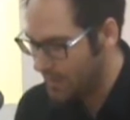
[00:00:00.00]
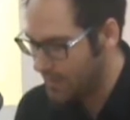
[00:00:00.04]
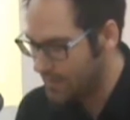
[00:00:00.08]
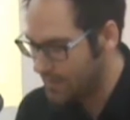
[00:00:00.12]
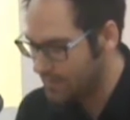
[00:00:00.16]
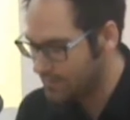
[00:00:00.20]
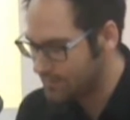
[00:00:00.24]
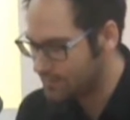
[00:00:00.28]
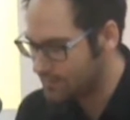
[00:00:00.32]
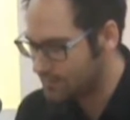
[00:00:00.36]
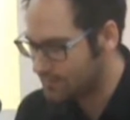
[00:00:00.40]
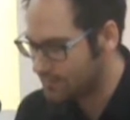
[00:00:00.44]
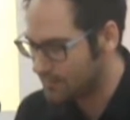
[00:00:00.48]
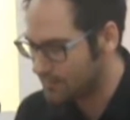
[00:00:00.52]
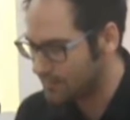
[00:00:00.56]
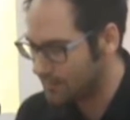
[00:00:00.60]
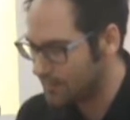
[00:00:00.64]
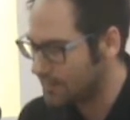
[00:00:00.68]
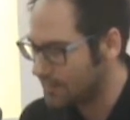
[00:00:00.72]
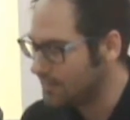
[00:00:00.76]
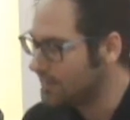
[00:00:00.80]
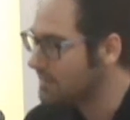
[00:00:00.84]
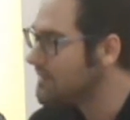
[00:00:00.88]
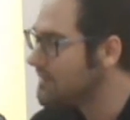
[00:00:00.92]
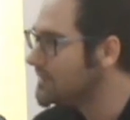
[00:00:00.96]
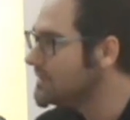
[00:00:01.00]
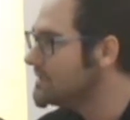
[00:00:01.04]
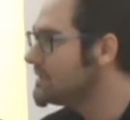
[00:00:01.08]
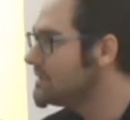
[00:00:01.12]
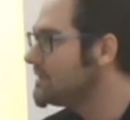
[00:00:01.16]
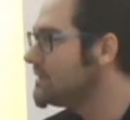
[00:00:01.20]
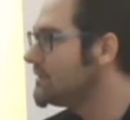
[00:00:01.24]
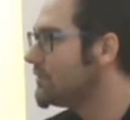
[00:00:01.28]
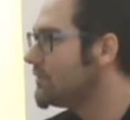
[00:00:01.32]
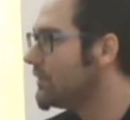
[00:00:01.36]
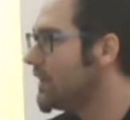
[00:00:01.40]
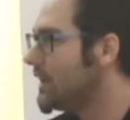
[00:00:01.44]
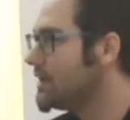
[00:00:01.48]
And in this
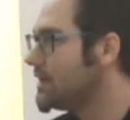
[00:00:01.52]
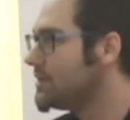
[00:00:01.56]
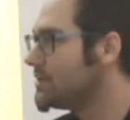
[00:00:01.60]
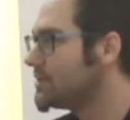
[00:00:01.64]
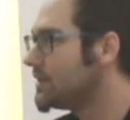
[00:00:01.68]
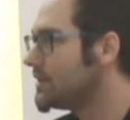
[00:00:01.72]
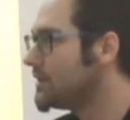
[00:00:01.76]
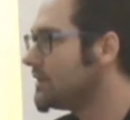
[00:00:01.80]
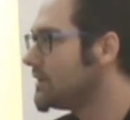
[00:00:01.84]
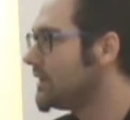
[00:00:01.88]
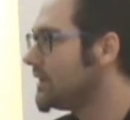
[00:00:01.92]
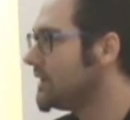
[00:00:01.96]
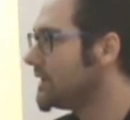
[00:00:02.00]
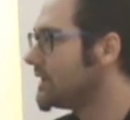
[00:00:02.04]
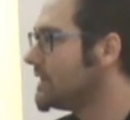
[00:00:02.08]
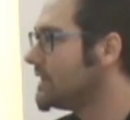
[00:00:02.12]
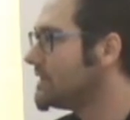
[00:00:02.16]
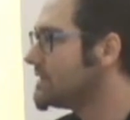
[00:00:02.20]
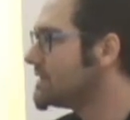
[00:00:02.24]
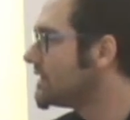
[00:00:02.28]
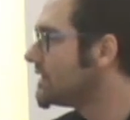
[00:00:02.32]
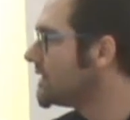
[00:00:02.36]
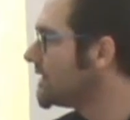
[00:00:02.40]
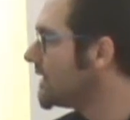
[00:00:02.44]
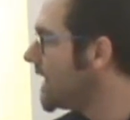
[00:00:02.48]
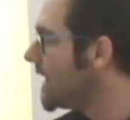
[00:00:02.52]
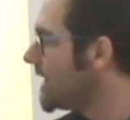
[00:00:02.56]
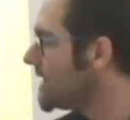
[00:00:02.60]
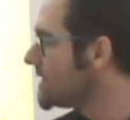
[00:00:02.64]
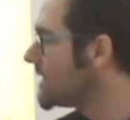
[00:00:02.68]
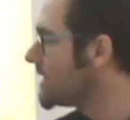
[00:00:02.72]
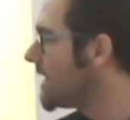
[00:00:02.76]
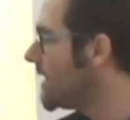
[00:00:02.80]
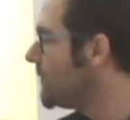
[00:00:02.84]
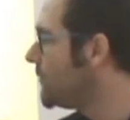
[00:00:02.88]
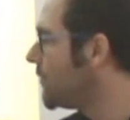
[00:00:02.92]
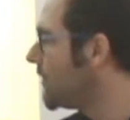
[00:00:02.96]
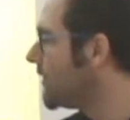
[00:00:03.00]
situation, at least in the
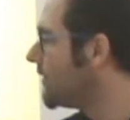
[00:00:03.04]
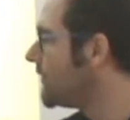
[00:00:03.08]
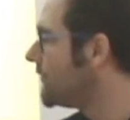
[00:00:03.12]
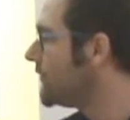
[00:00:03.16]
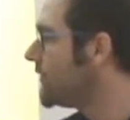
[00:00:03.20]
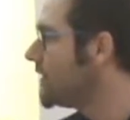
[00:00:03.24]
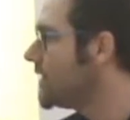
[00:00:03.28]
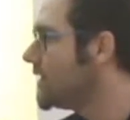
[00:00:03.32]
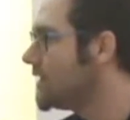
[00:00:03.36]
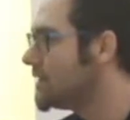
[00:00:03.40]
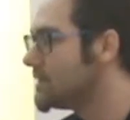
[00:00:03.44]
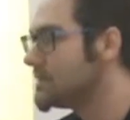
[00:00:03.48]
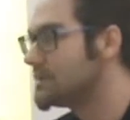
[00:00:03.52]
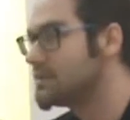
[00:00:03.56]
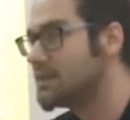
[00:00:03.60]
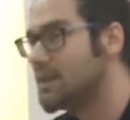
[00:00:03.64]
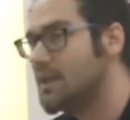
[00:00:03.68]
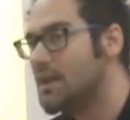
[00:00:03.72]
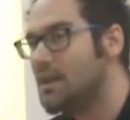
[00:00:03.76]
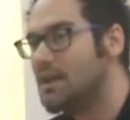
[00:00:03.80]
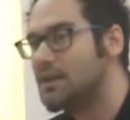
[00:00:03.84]
last couple of years,